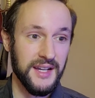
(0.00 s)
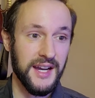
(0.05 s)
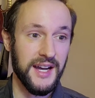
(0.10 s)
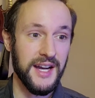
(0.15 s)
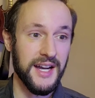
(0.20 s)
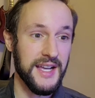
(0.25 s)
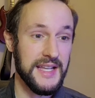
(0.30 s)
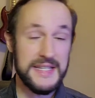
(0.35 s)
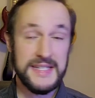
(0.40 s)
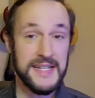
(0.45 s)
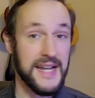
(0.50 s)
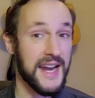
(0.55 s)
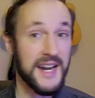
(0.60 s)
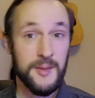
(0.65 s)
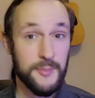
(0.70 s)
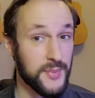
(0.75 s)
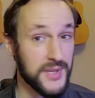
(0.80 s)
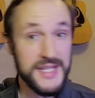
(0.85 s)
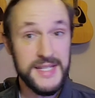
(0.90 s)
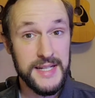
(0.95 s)
It's
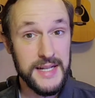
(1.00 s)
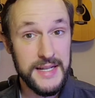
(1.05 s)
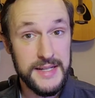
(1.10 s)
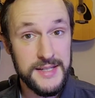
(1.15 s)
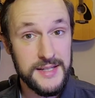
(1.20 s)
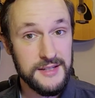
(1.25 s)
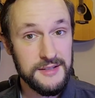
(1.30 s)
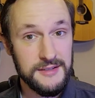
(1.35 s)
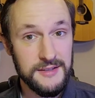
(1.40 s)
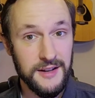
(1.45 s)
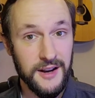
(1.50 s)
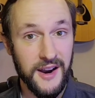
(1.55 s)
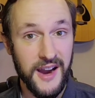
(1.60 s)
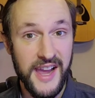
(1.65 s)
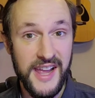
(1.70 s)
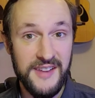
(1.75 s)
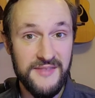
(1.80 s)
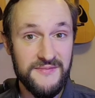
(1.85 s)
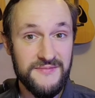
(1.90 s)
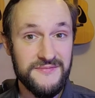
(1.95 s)
not a business, all
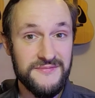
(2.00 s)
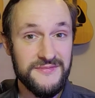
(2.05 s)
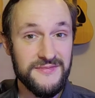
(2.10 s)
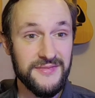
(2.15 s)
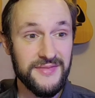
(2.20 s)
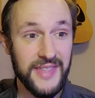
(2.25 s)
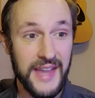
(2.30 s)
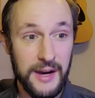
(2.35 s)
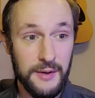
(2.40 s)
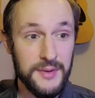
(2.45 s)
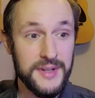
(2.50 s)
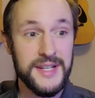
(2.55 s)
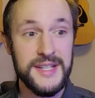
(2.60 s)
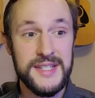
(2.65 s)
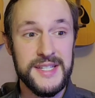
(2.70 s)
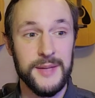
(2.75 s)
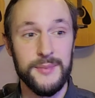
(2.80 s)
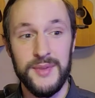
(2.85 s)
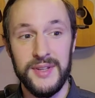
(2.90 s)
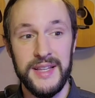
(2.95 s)
right? That one
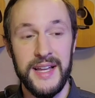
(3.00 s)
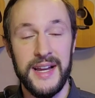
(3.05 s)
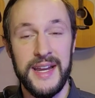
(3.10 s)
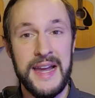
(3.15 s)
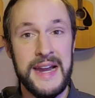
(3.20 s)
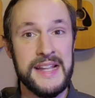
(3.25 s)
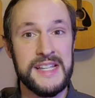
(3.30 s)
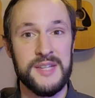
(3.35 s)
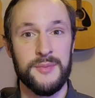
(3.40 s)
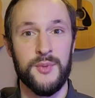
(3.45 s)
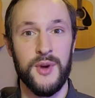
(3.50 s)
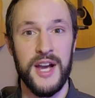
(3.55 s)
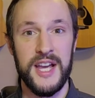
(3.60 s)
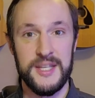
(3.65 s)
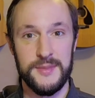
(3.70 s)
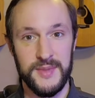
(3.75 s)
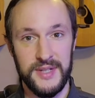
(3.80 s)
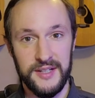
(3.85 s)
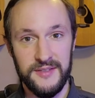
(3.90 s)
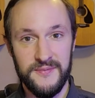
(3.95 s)
is something that kind of
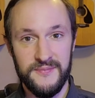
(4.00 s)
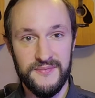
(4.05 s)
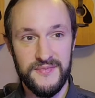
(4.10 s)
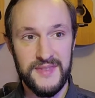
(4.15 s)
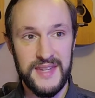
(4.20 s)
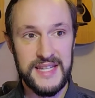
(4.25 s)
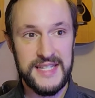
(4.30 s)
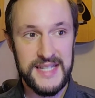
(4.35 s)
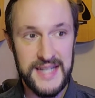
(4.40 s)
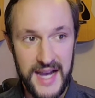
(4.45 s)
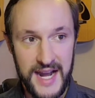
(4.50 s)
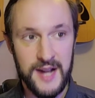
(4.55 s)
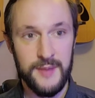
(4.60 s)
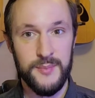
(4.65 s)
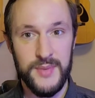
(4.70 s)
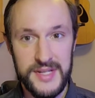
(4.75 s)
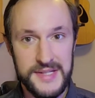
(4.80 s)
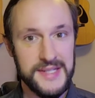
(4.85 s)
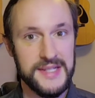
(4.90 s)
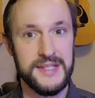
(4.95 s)
surprised me. It's not a
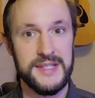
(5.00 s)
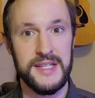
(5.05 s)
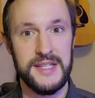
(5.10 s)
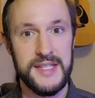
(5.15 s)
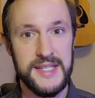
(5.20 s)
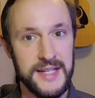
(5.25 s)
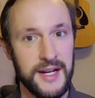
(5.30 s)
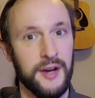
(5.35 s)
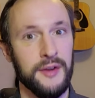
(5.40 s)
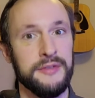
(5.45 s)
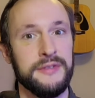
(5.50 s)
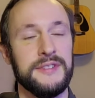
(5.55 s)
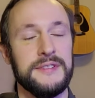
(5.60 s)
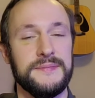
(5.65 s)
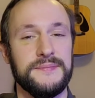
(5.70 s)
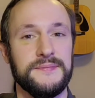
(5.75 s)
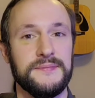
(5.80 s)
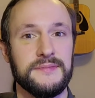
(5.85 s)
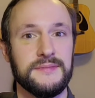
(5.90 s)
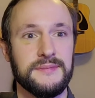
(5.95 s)
business itself.
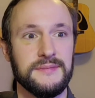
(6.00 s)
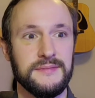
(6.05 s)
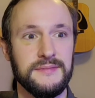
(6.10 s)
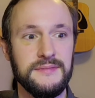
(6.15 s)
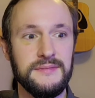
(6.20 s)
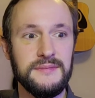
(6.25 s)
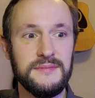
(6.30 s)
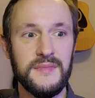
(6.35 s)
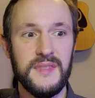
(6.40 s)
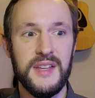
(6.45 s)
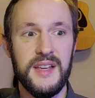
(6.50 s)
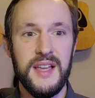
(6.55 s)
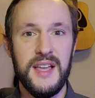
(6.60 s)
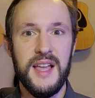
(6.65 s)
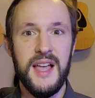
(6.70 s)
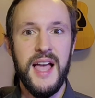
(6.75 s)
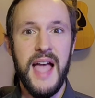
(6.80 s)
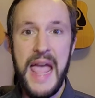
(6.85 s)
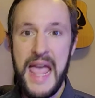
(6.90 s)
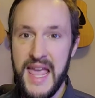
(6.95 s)

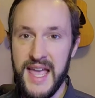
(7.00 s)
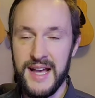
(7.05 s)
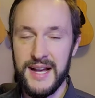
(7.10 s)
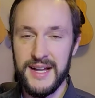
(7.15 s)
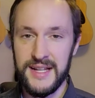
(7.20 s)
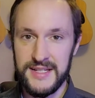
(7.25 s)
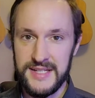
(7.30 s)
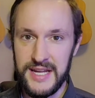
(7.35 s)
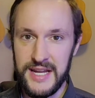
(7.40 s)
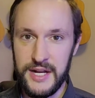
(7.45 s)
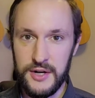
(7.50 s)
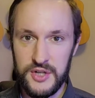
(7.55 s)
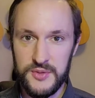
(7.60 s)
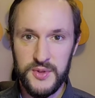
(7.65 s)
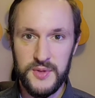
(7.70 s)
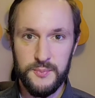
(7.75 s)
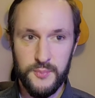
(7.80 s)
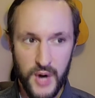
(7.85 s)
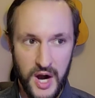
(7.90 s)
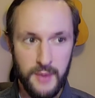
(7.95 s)
And here's
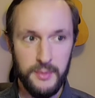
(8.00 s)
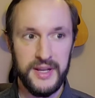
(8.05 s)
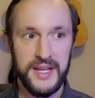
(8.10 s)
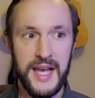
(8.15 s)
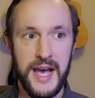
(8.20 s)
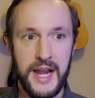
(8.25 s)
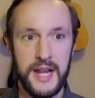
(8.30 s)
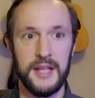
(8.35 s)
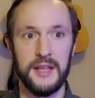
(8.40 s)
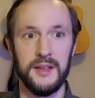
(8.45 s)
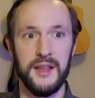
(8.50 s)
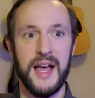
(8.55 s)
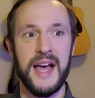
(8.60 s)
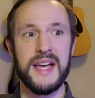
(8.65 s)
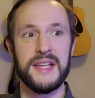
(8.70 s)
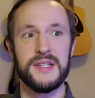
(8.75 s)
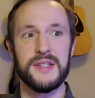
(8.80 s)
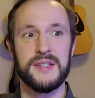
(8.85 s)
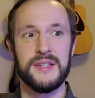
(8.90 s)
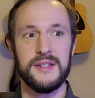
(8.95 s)
probably kind of the
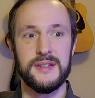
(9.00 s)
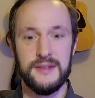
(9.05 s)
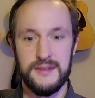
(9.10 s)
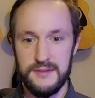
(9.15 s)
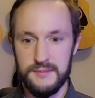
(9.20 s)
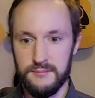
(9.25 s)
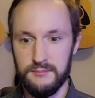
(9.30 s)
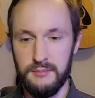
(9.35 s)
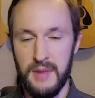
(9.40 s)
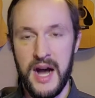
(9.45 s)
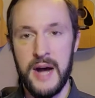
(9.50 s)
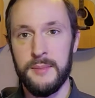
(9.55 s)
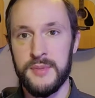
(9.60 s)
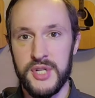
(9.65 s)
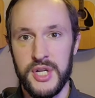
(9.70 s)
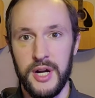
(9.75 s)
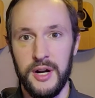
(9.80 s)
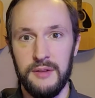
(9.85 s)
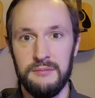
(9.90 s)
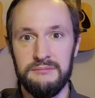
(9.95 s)
last
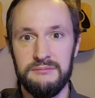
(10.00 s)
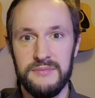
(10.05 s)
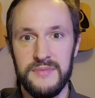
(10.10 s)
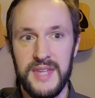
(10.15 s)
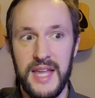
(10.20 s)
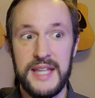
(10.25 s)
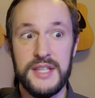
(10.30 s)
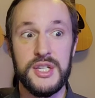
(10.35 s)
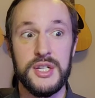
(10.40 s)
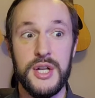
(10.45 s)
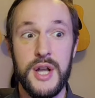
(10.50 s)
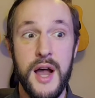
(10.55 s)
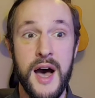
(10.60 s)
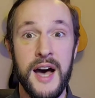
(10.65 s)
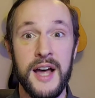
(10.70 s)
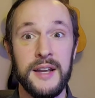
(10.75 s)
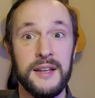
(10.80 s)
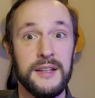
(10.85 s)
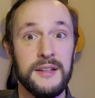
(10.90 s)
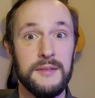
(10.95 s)
bombshell. It's
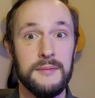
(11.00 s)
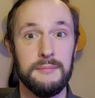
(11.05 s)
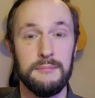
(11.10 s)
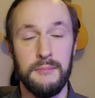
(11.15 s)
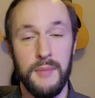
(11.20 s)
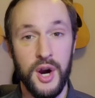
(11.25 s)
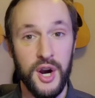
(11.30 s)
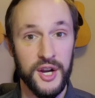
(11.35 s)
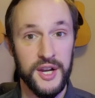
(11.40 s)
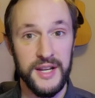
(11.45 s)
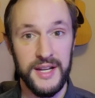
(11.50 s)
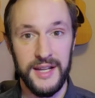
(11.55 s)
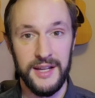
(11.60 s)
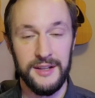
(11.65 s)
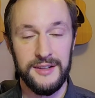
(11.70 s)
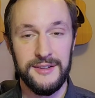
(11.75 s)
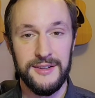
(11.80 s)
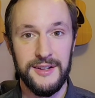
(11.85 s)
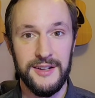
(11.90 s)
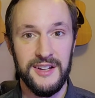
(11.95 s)
not
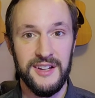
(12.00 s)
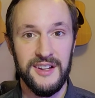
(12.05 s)
marketing.